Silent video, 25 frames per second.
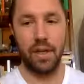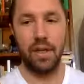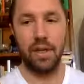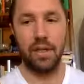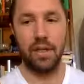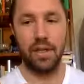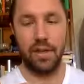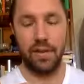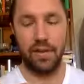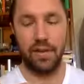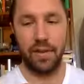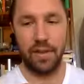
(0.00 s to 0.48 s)

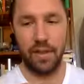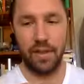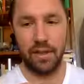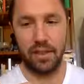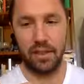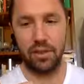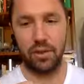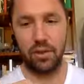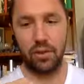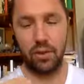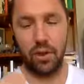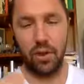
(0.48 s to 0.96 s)
And
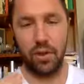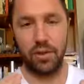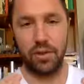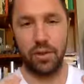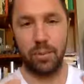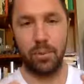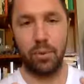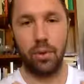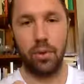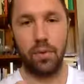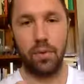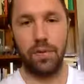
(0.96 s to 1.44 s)
this draws
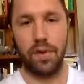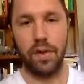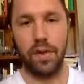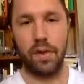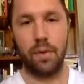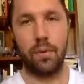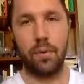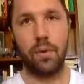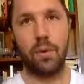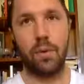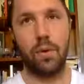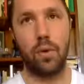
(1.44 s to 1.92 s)
a
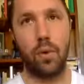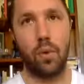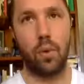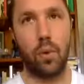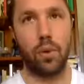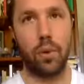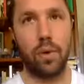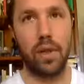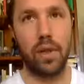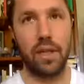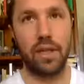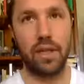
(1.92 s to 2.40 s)
perfect
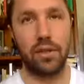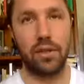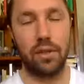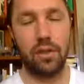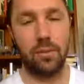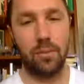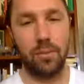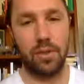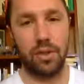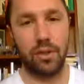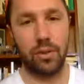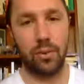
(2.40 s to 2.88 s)

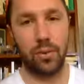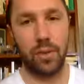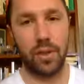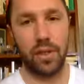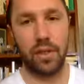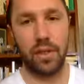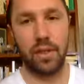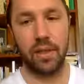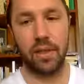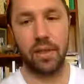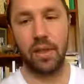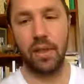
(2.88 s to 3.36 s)
correlation
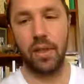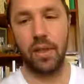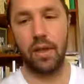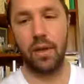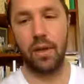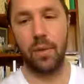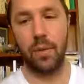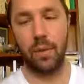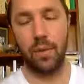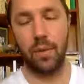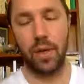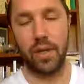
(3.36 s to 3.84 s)
between
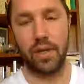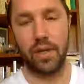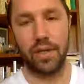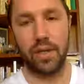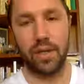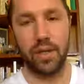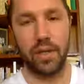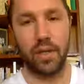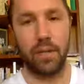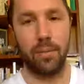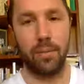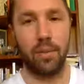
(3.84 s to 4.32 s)

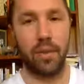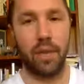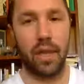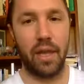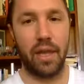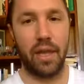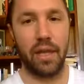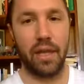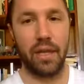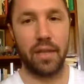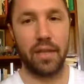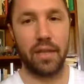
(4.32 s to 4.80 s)
rasa
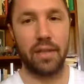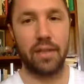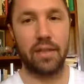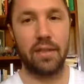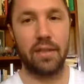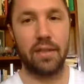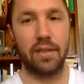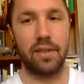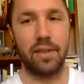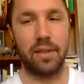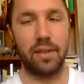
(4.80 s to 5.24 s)
implying